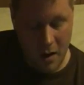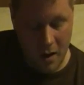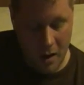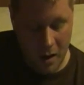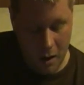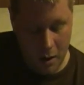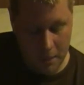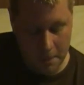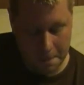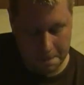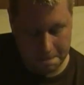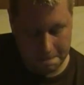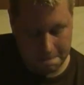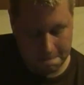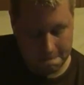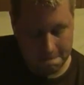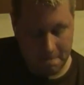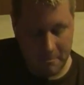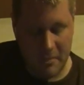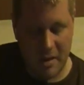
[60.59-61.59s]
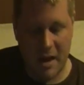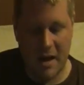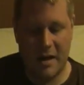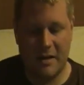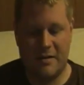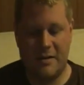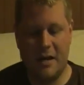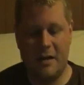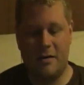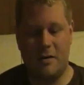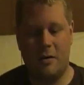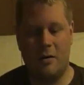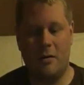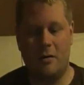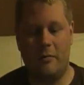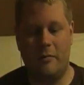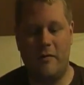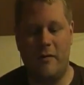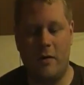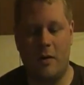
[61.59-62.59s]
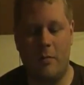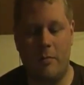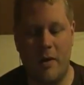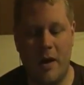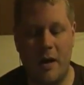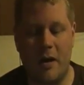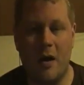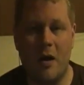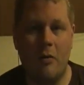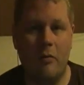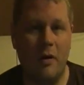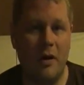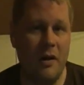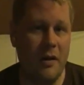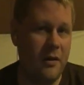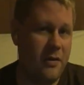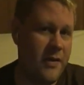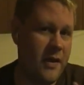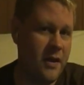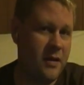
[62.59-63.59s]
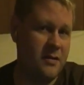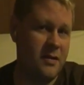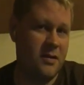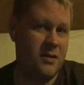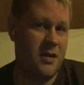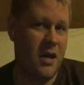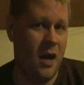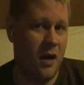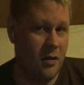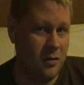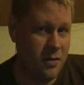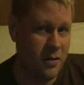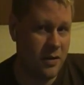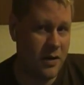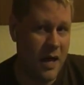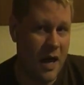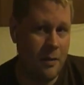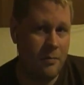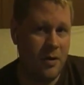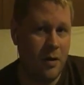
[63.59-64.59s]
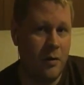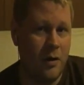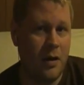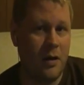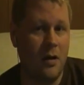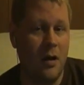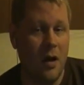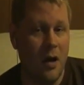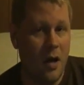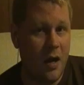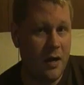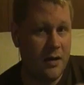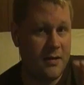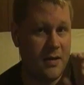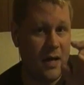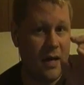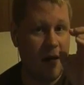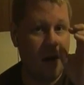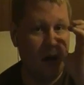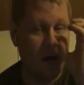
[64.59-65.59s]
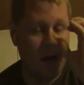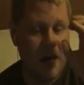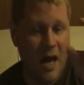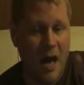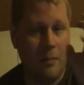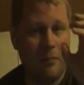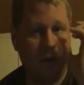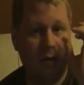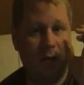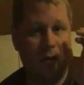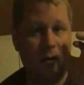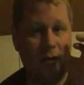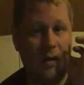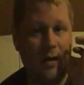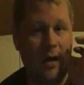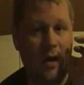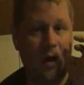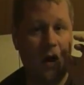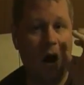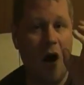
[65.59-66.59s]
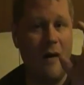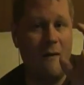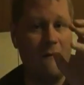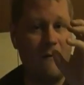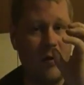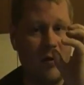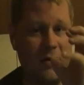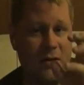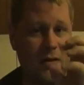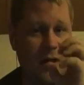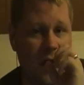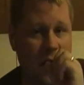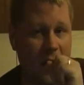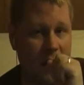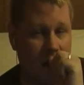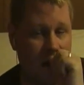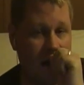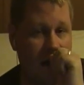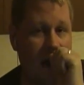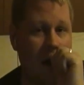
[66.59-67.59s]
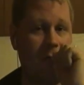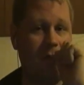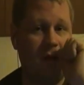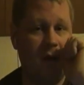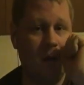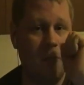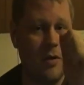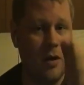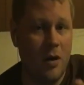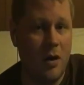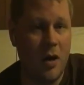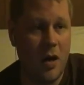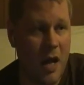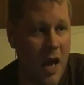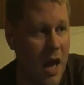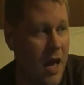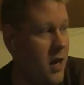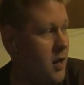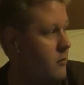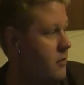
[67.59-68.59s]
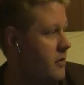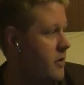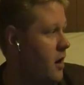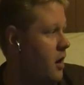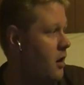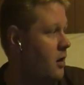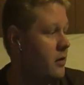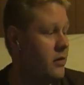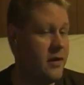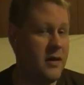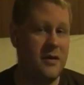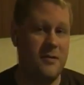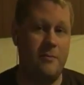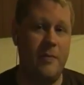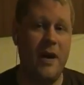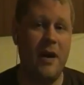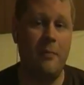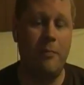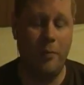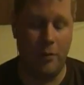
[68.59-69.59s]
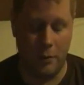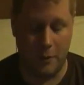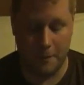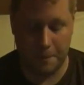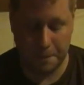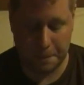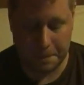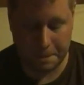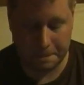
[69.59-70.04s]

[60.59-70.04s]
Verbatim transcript: Um, like I said during before the break, one of the things that Shackleton kept doing is he kept conversating. He kept communicating with all these people.